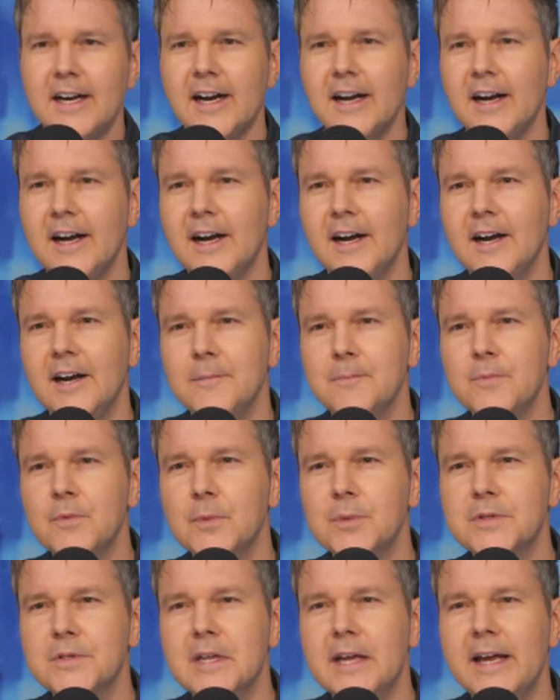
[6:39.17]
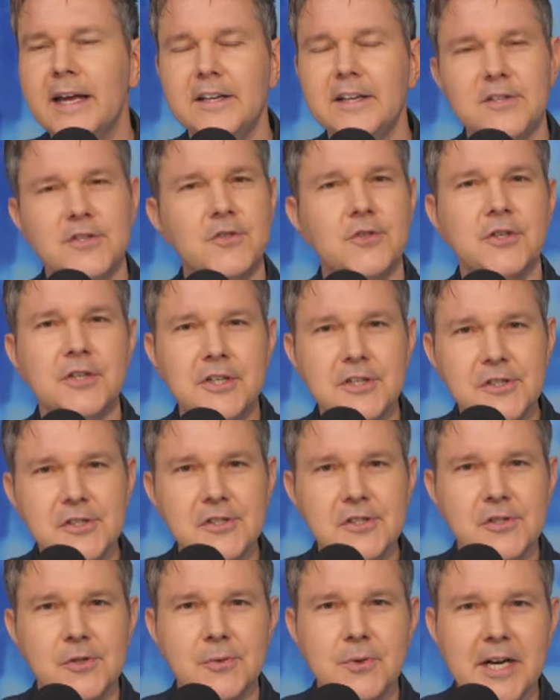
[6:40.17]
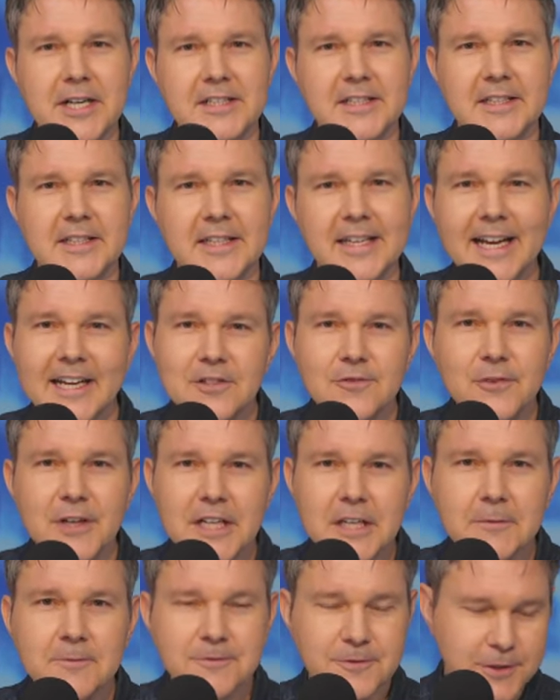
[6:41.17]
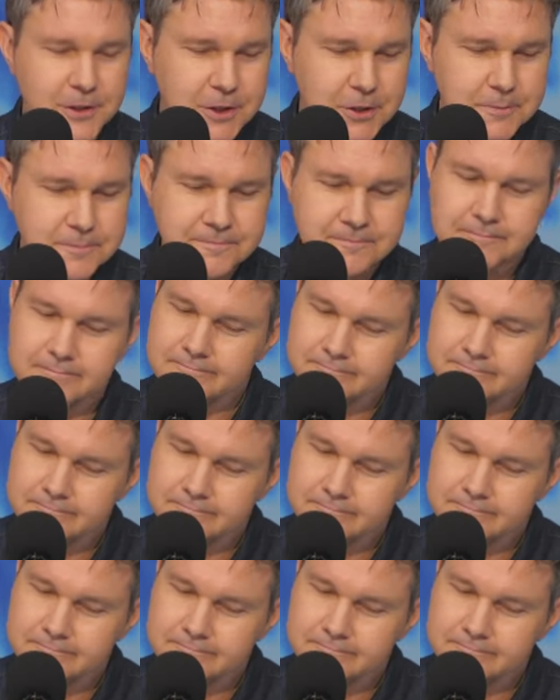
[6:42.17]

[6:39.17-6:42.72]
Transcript: Andy Serkis is directing the next Venom film.